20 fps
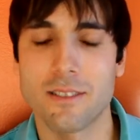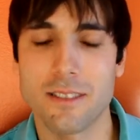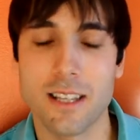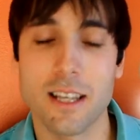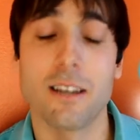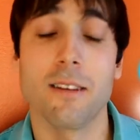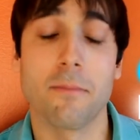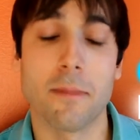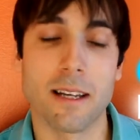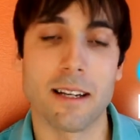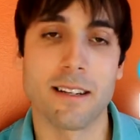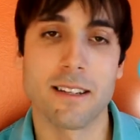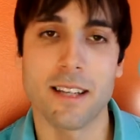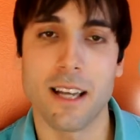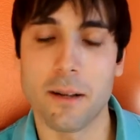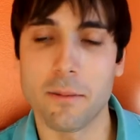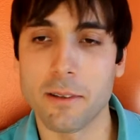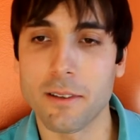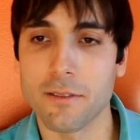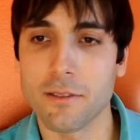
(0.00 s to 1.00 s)
Dell made the
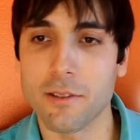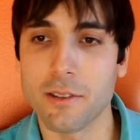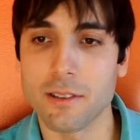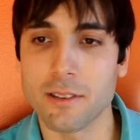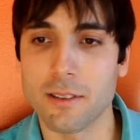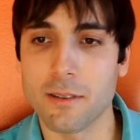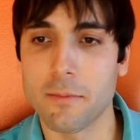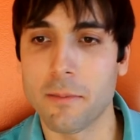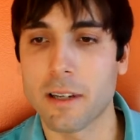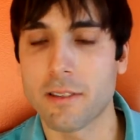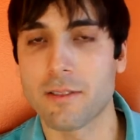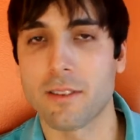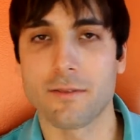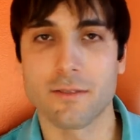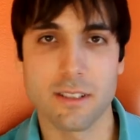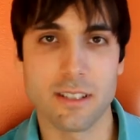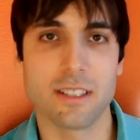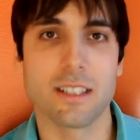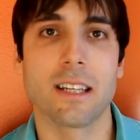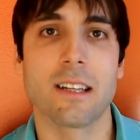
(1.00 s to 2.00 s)
tablet, of course, so Microsoft
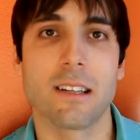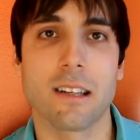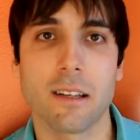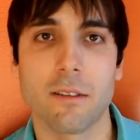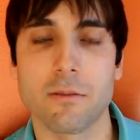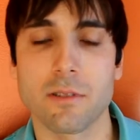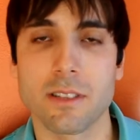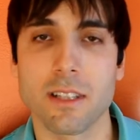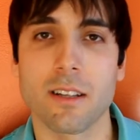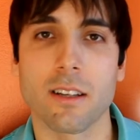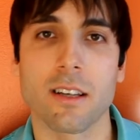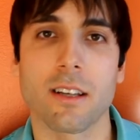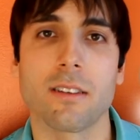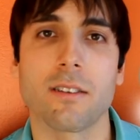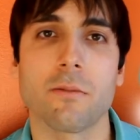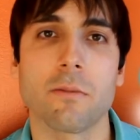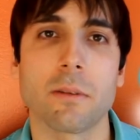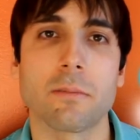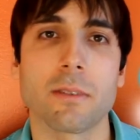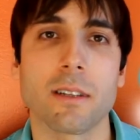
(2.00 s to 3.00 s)
was selling it at
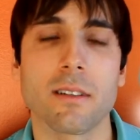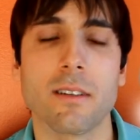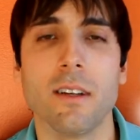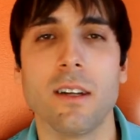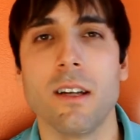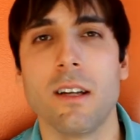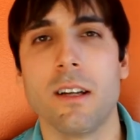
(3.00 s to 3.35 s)
their website.